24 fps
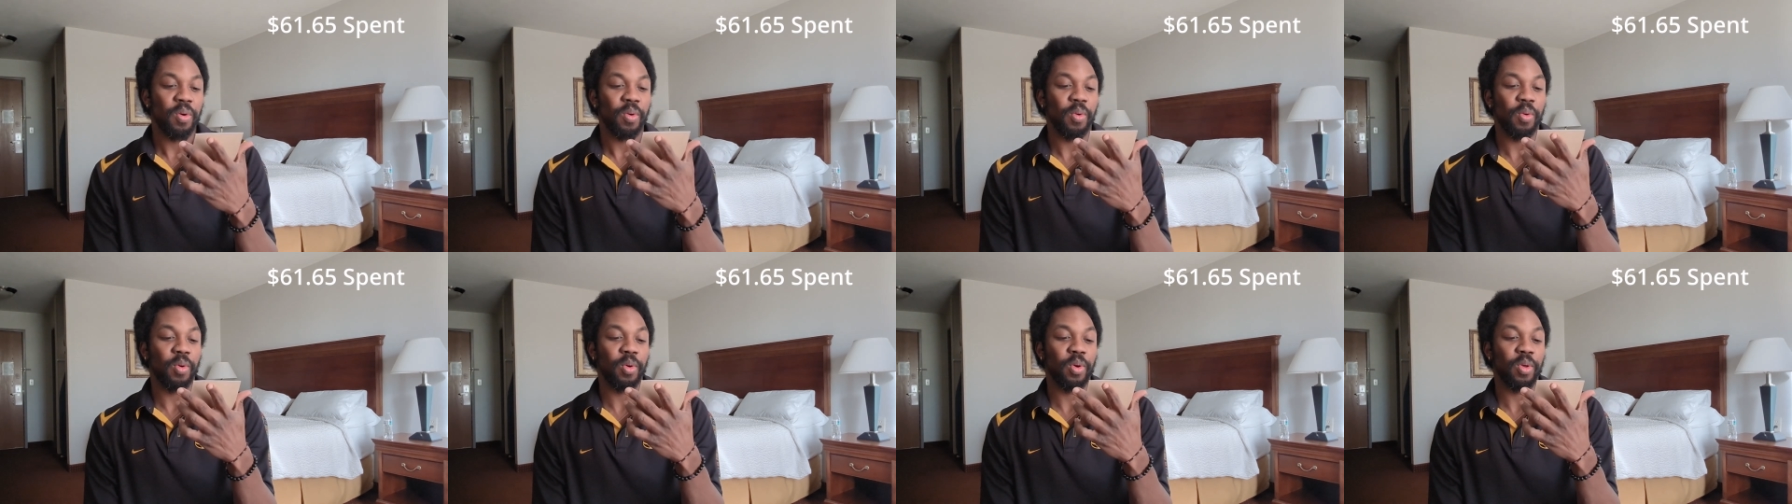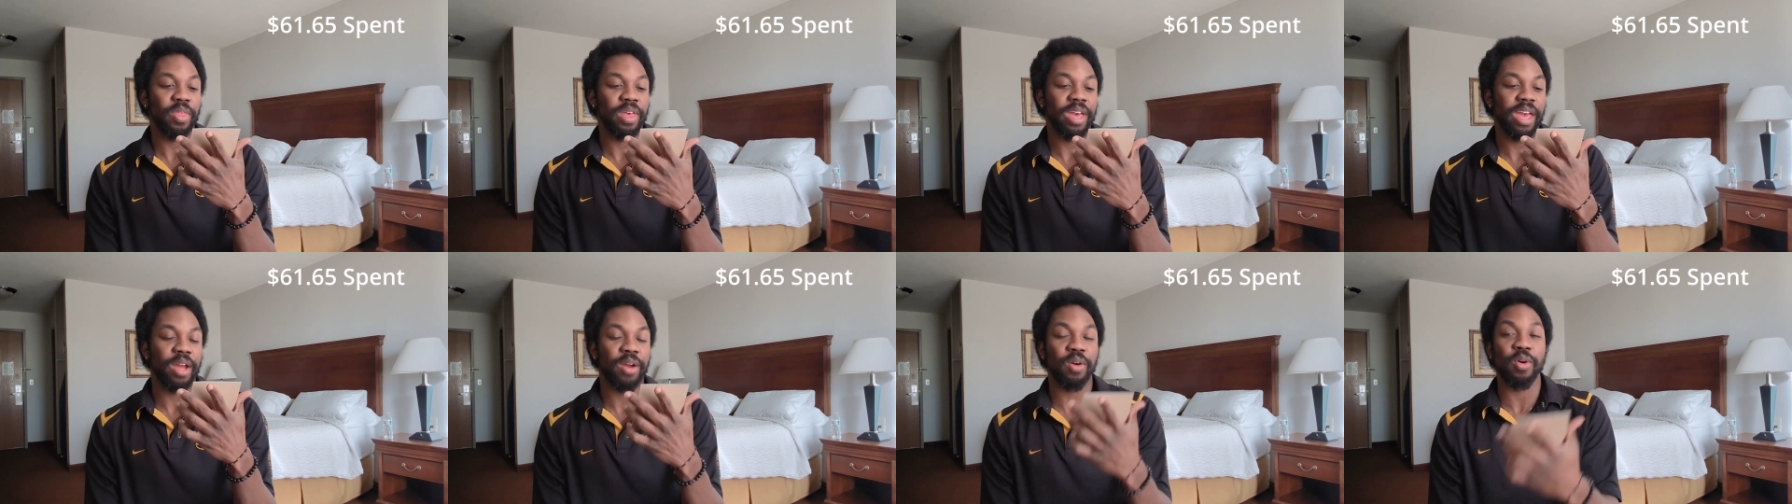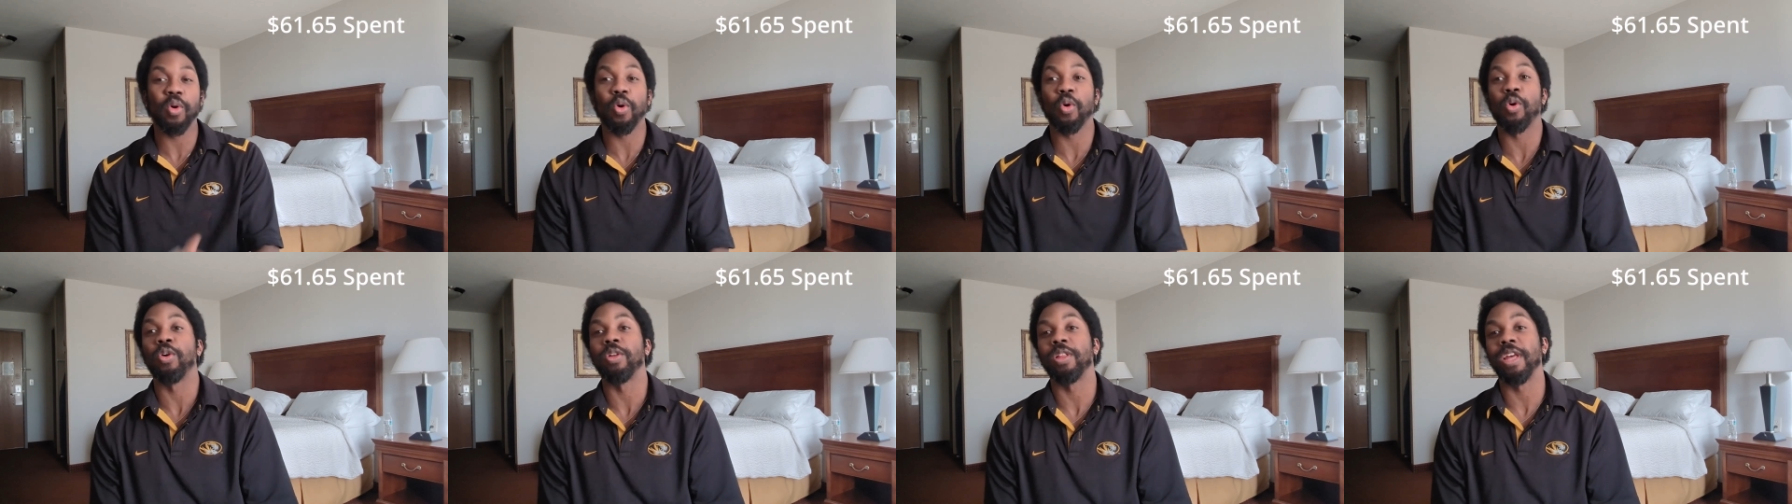or that
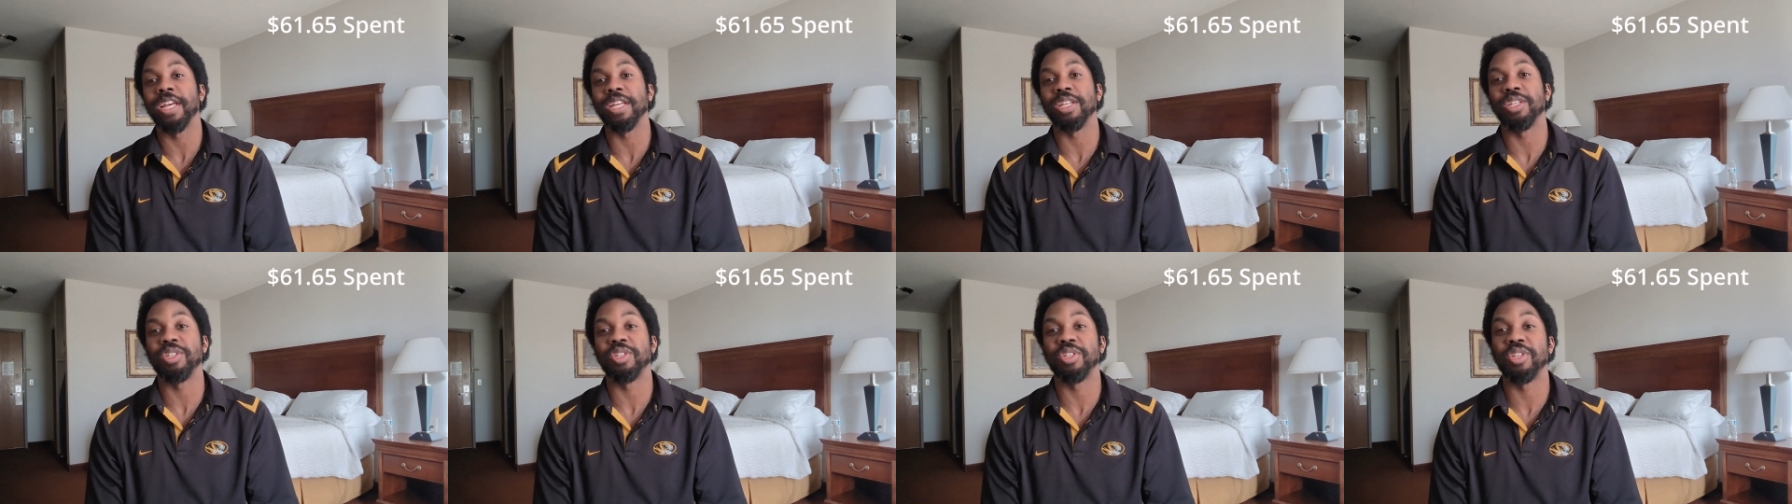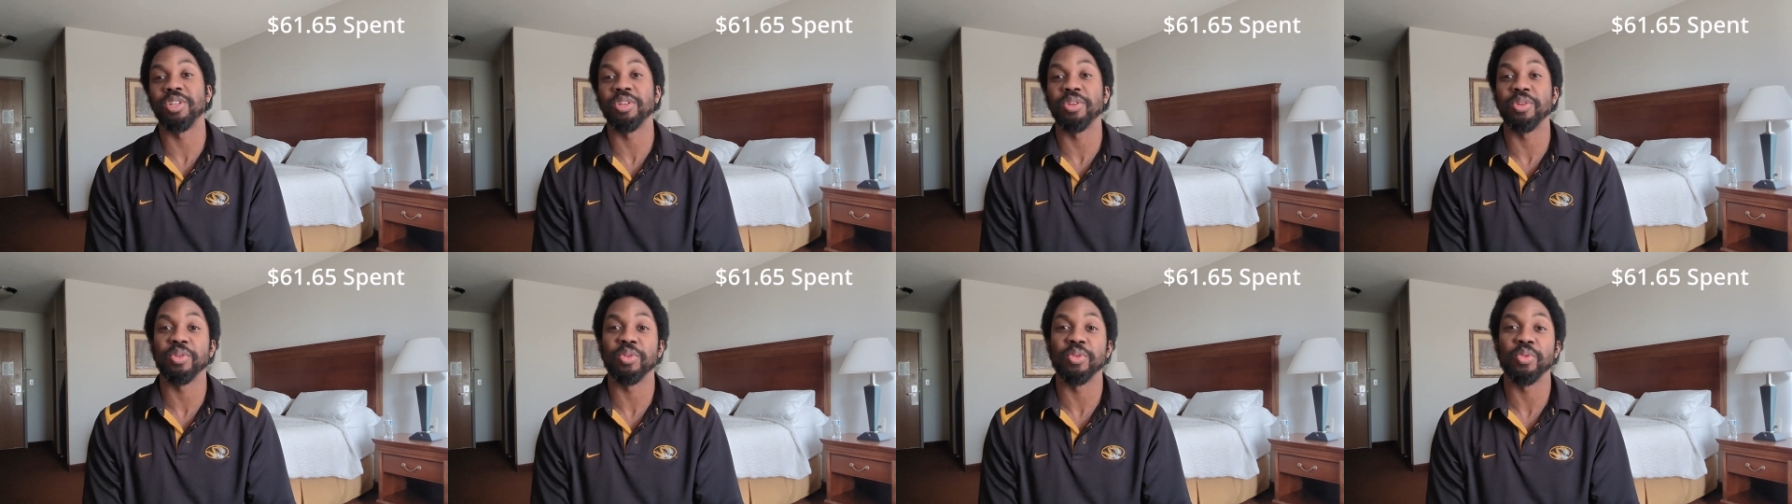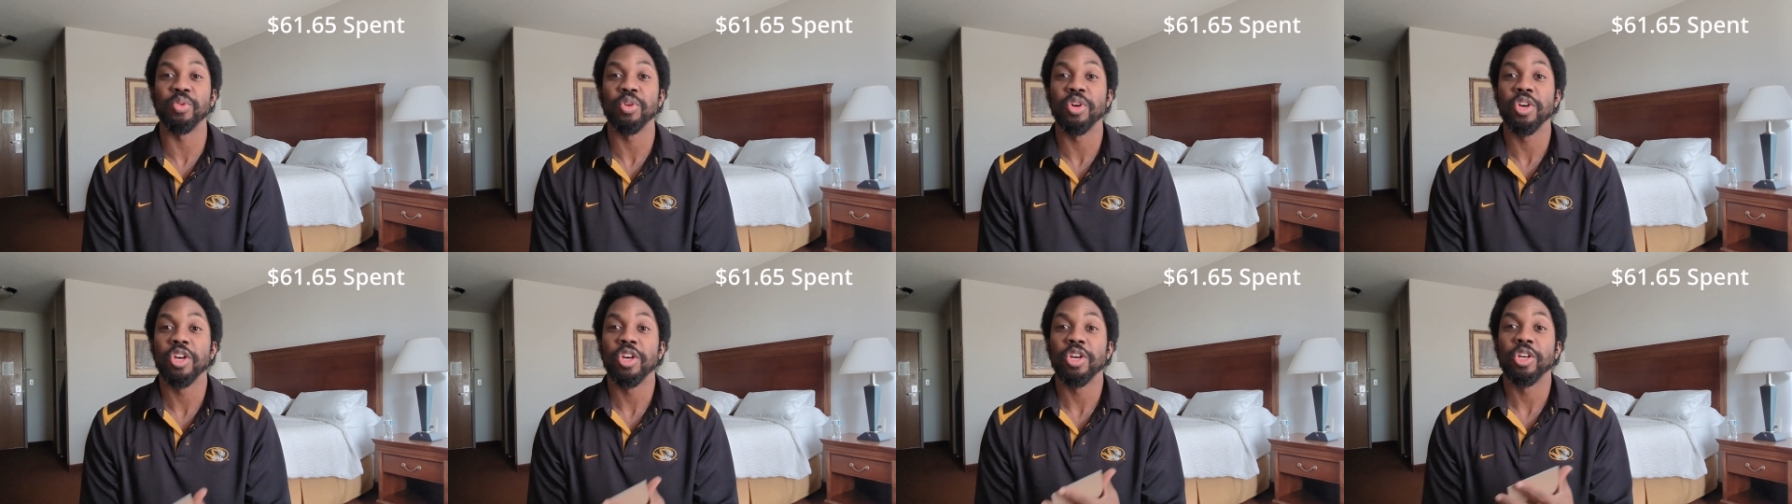correlates
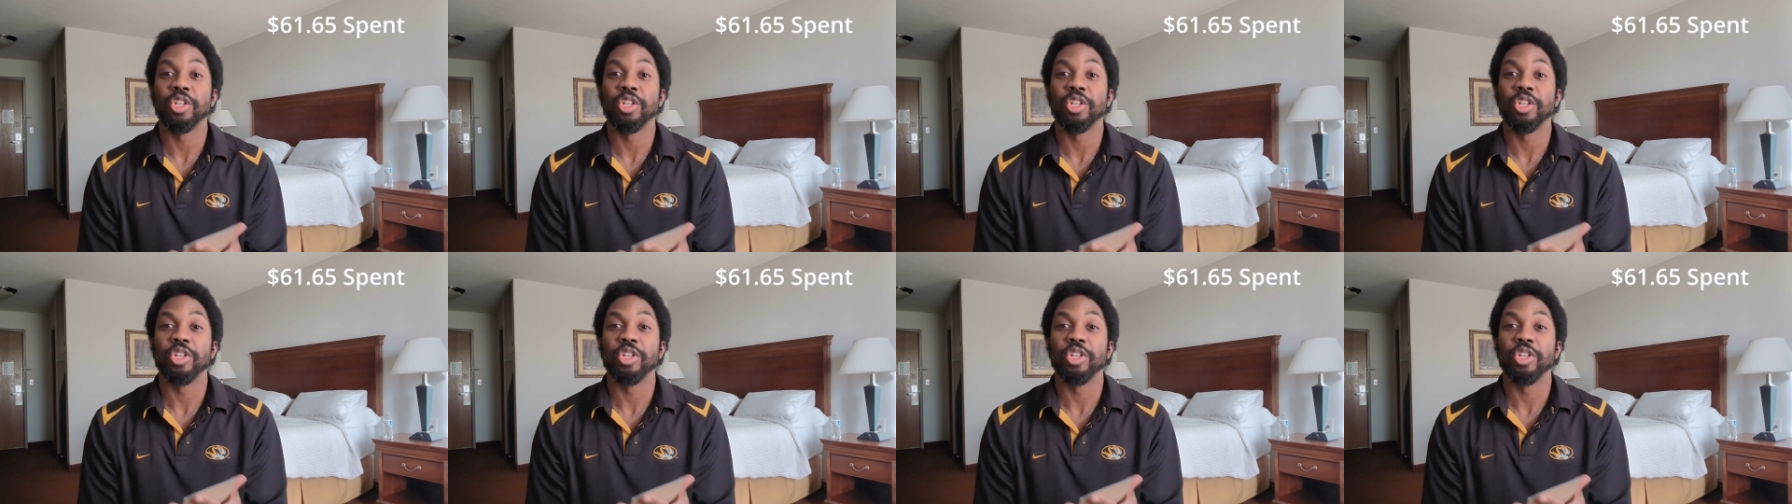to